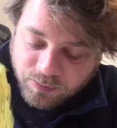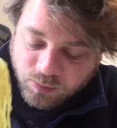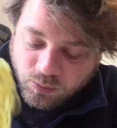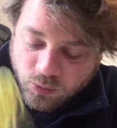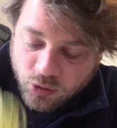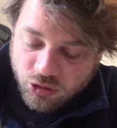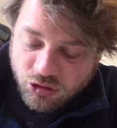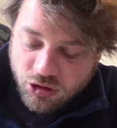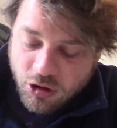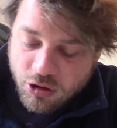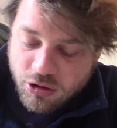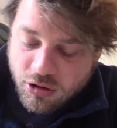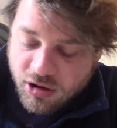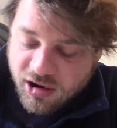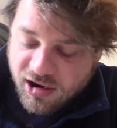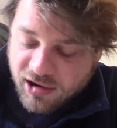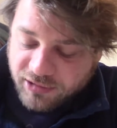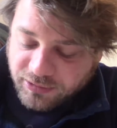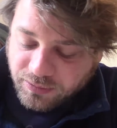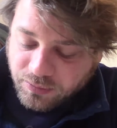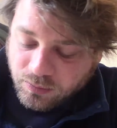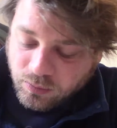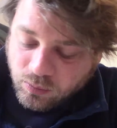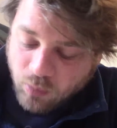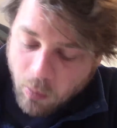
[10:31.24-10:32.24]
so you
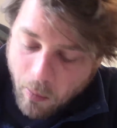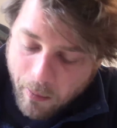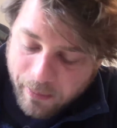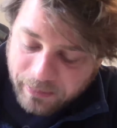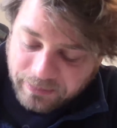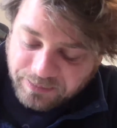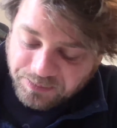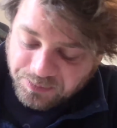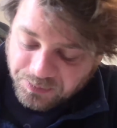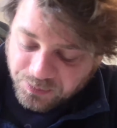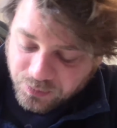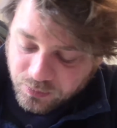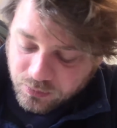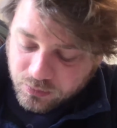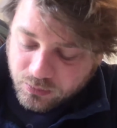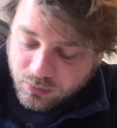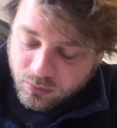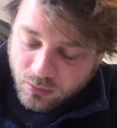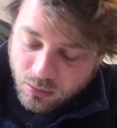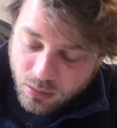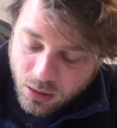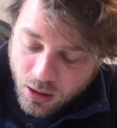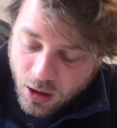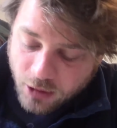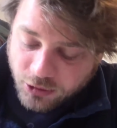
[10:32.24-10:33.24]
can
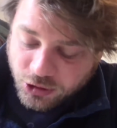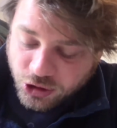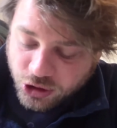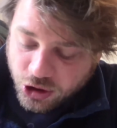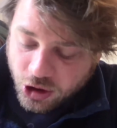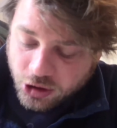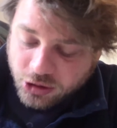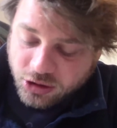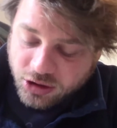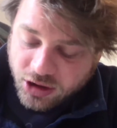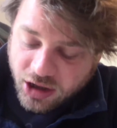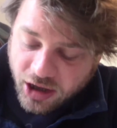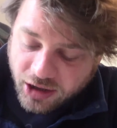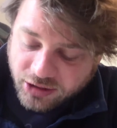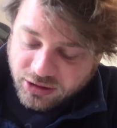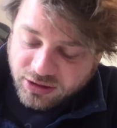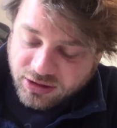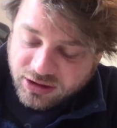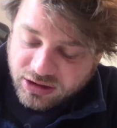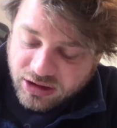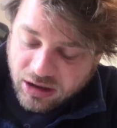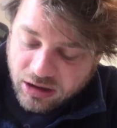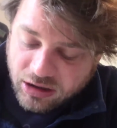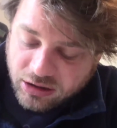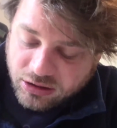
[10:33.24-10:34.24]

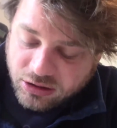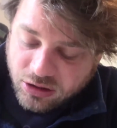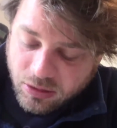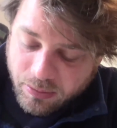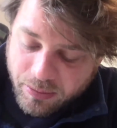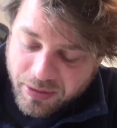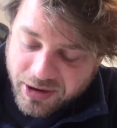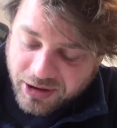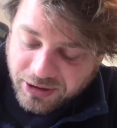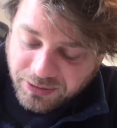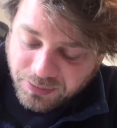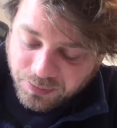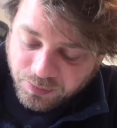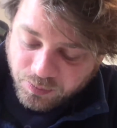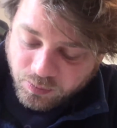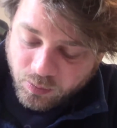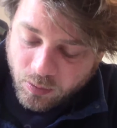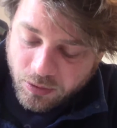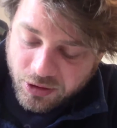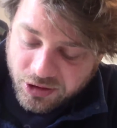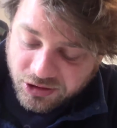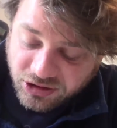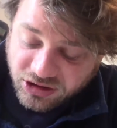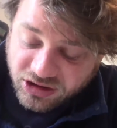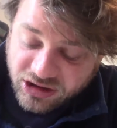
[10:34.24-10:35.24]
shortcuts a little bit
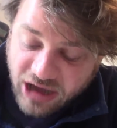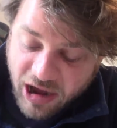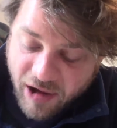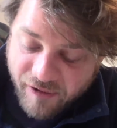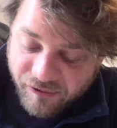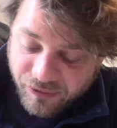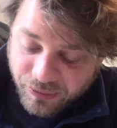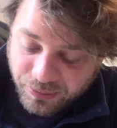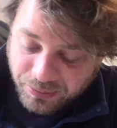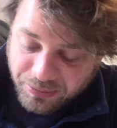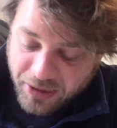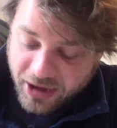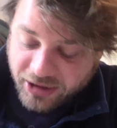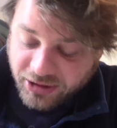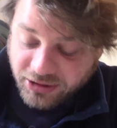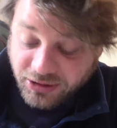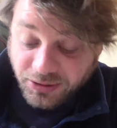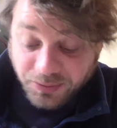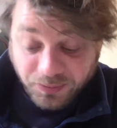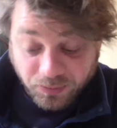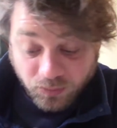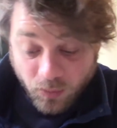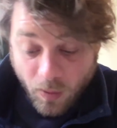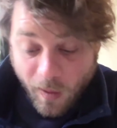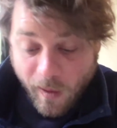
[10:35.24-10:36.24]
the stuff, but
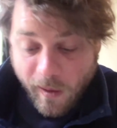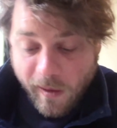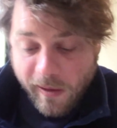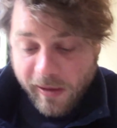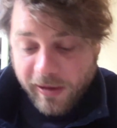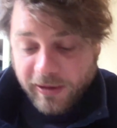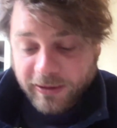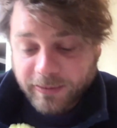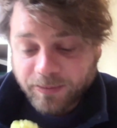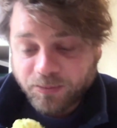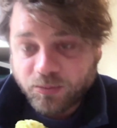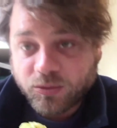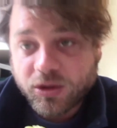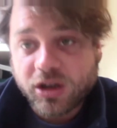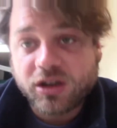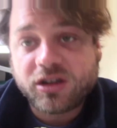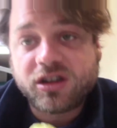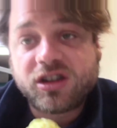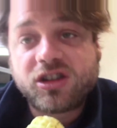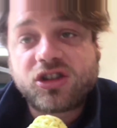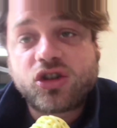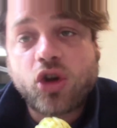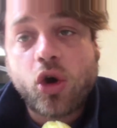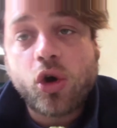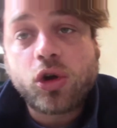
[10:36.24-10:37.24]
this
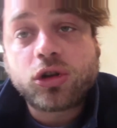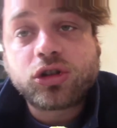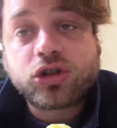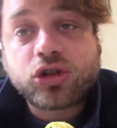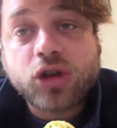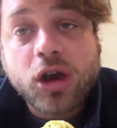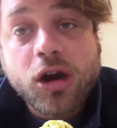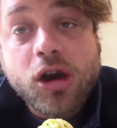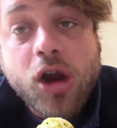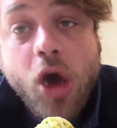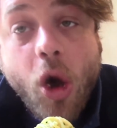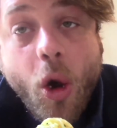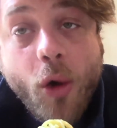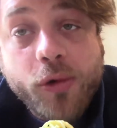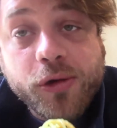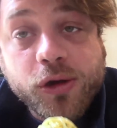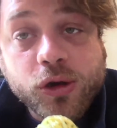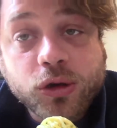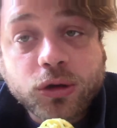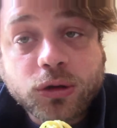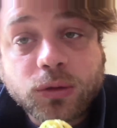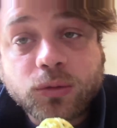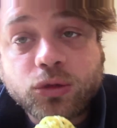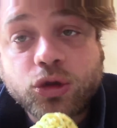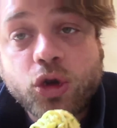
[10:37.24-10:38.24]
is also allow
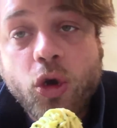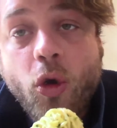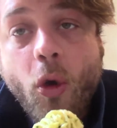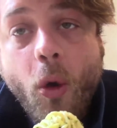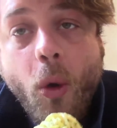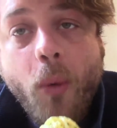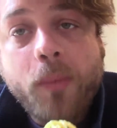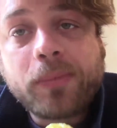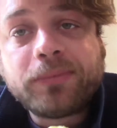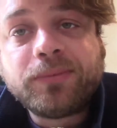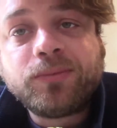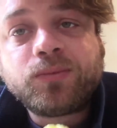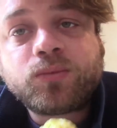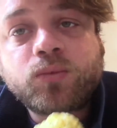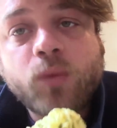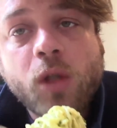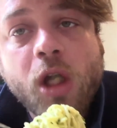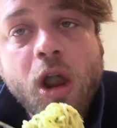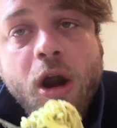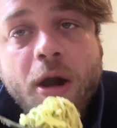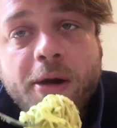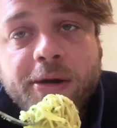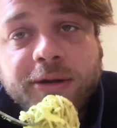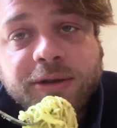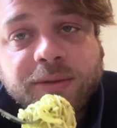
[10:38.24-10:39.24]
you to
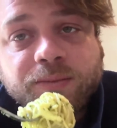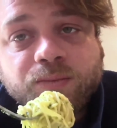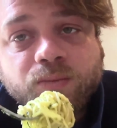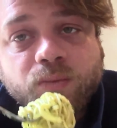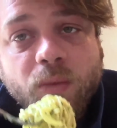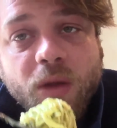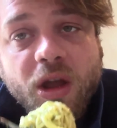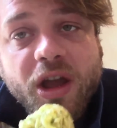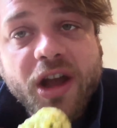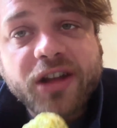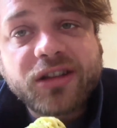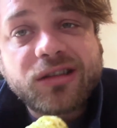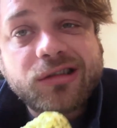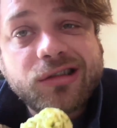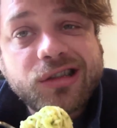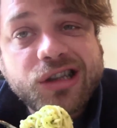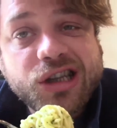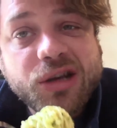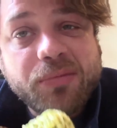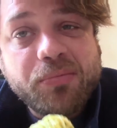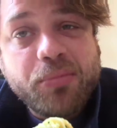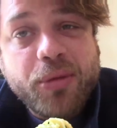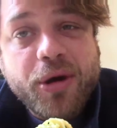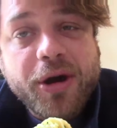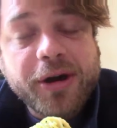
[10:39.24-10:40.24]
get
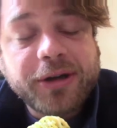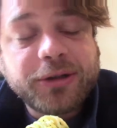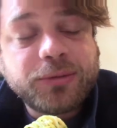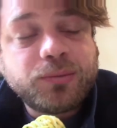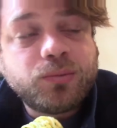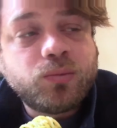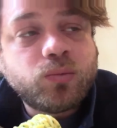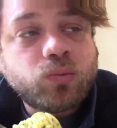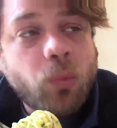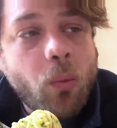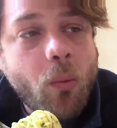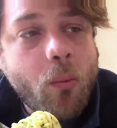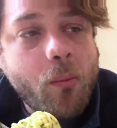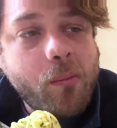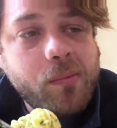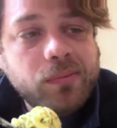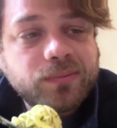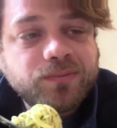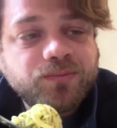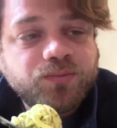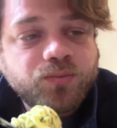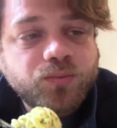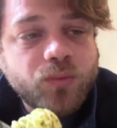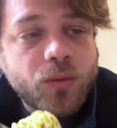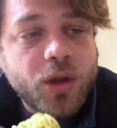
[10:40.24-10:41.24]
deeper
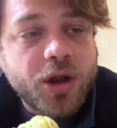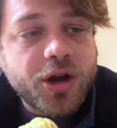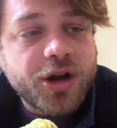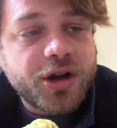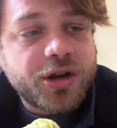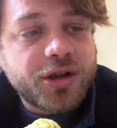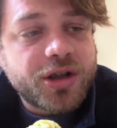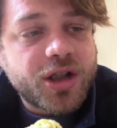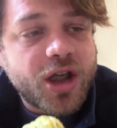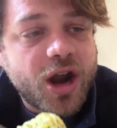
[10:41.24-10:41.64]
in